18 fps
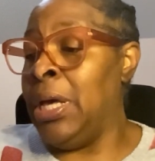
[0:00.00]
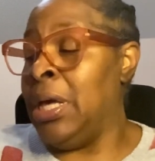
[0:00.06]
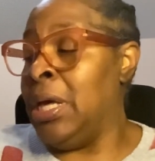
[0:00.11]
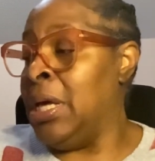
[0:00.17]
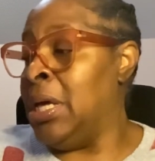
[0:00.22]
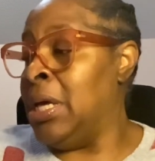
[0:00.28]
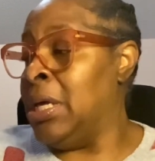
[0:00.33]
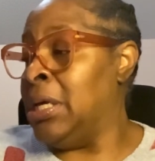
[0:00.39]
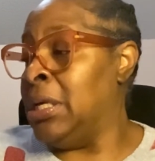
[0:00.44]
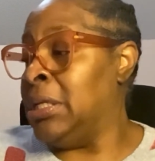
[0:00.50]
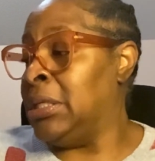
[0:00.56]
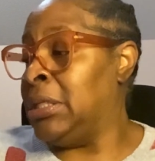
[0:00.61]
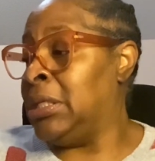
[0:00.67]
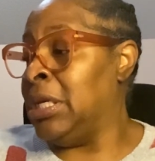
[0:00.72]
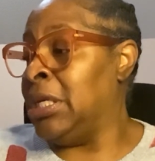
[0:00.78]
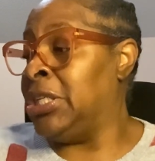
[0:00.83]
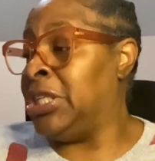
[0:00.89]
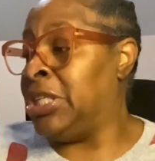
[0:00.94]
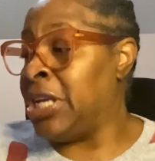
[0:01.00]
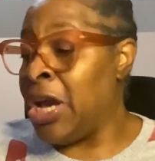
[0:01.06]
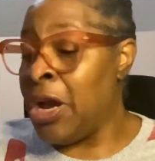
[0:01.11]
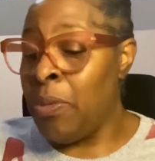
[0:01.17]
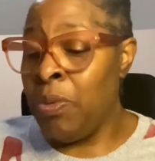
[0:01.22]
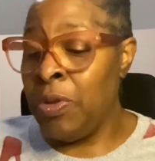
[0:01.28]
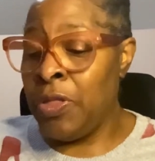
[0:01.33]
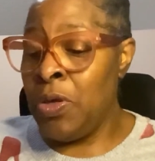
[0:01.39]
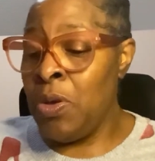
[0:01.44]
is
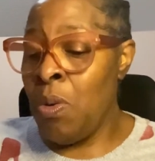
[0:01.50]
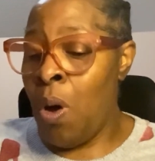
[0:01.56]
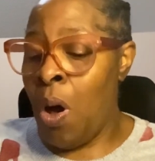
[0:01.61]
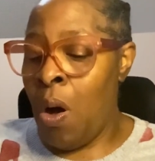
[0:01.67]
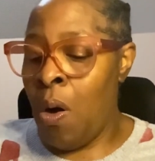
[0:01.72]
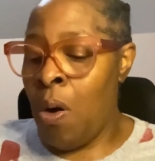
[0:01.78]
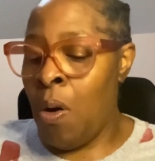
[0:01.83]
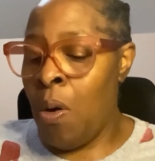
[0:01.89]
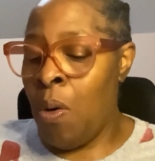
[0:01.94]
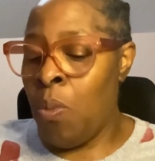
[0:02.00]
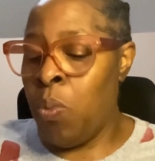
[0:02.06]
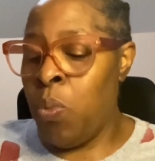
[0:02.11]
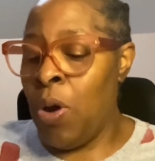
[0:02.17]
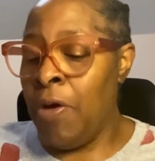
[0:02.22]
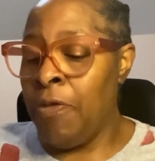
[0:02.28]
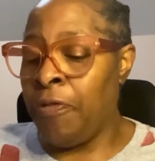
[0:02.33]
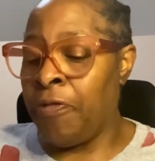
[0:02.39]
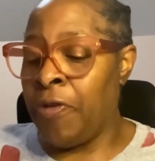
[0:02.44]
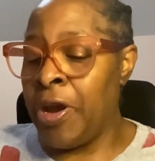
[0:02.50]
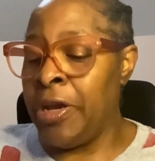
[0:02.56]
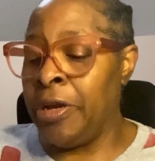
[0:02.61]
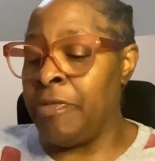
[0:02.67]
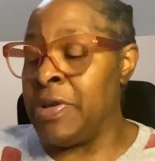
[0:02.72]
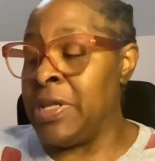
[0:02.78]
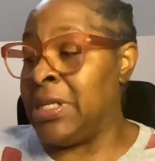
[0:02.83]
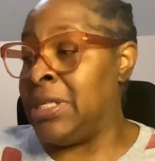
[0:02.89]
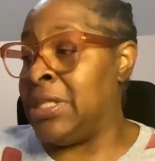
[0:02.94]
share with you all one
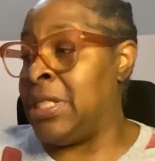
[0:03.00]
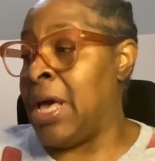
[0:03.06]
fragrance